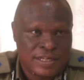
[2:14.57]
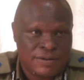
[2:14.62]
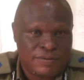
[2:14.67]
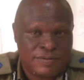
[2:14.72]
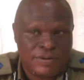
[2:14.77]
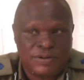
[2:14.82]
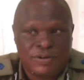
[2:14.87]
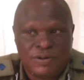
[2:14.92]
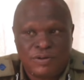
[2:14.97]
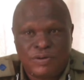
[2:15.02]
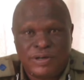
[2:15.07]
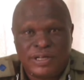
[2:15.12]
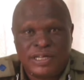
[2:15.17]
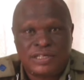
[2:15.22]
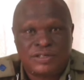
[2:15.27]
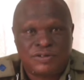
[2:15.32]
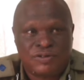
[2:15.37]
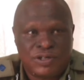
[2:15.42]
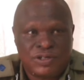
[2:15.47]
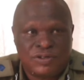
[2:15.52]
We don't want
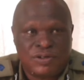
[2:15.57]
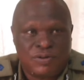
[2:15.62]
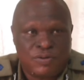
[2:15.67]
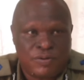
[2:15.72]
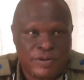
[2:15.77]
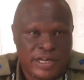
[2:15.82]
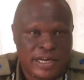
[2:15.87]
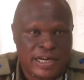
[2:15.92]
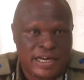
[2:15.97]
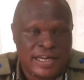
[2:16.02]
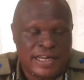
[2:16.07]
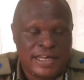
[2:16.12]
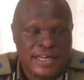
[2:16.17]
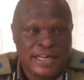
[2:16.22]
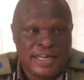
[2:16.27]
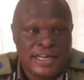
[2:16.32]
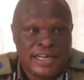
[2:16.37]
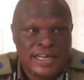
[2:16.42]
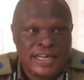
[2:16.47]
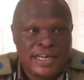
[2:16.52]
a situation where
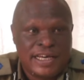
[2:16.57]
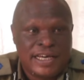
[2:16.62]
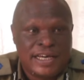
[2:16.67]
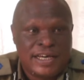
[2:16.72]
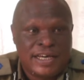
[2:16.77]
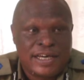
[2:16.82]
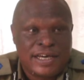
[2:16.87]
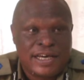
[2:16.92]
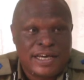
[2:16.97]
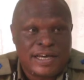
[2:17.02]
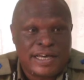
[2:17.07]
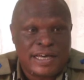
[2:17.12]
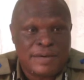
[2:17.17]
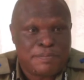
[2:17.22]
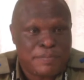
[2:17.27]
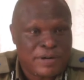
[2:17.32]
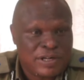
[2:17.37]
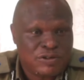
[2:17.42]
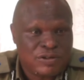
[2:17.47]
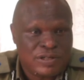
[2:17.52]
a
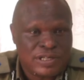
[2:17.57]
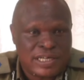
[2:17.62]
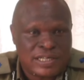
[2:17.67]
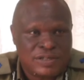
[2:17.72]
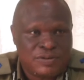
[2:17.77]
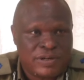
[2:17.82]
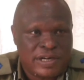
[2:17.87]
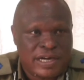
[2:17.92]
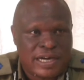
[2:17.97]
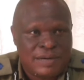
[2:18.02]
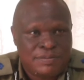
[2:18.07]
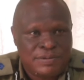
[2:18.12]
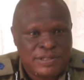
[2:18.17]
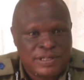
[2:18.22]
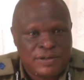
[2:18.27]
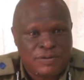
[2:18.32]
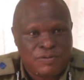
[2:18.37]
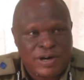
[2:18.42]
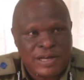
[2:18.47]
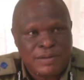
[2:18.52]
person just wakes
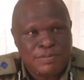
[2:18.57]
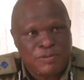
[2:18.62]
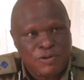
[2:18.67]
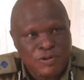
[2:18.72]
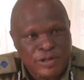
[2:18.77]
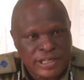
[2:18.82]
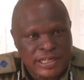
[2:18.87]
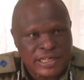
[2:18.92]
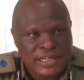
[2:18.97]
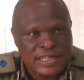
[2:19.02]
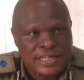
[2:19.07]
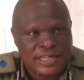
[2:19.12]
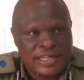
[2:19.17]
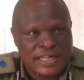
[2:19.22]
up one morning